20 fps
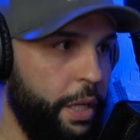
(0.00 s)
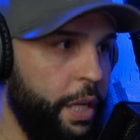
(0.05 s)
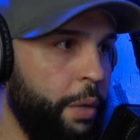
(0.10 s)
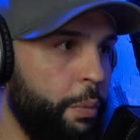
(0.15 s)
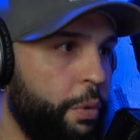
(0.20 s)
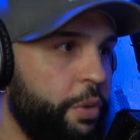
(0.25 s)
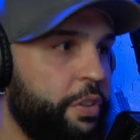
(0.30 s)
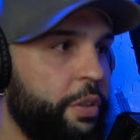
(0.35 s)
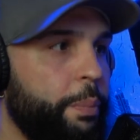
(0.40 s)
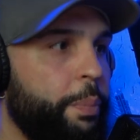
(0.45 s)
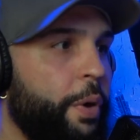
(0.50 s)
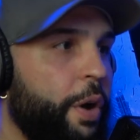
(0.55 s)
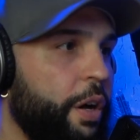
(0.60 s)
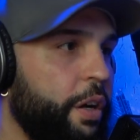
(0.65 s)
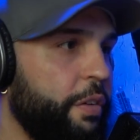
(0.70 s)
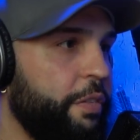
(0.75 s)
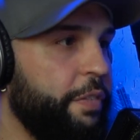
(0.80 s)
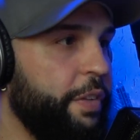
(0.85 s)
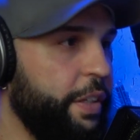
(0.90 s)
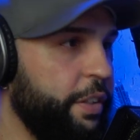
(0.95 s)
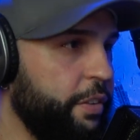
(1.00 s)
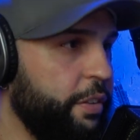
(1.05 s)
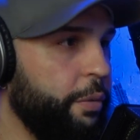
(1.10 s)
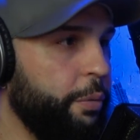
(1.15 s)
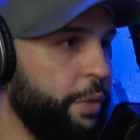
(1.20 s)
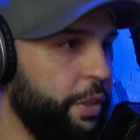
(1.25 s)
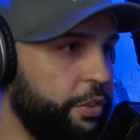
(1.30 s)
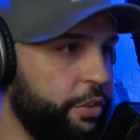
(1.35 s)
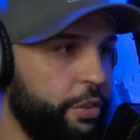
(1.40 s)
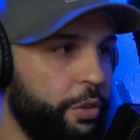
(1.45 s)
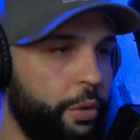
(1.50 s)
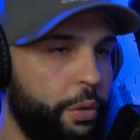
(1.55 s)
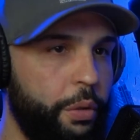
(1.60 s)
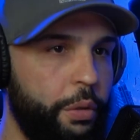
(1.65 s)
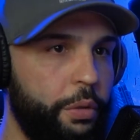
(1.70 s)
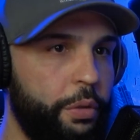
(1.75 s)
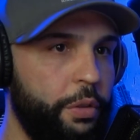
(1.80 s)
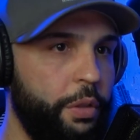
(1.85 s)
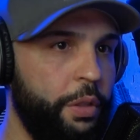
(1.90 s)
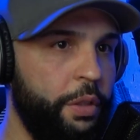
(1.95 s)
It wasn't part of his
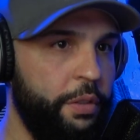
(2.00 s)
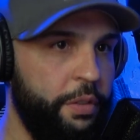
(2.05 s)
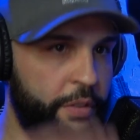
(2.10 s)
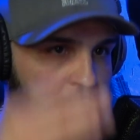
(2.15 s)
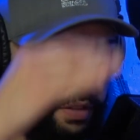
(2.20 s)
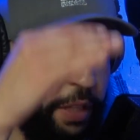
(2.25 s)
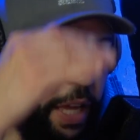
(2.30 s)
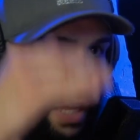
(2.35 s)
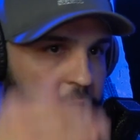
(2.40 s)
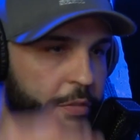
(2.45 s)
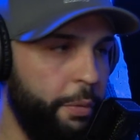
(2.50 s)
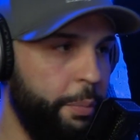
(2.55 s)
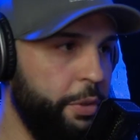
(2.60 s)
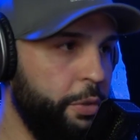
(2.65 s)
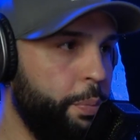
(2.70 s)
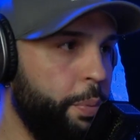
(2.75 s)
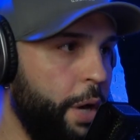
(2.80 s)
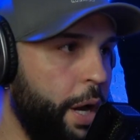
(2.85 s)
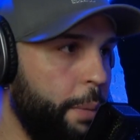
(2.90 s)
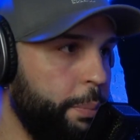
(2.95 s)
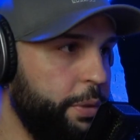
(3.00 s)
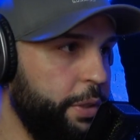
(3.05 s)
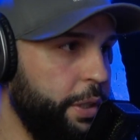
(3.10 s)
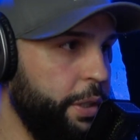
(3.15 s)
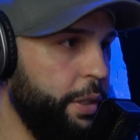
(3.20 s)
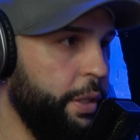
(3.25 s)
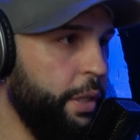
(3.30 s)
original set from his prompter.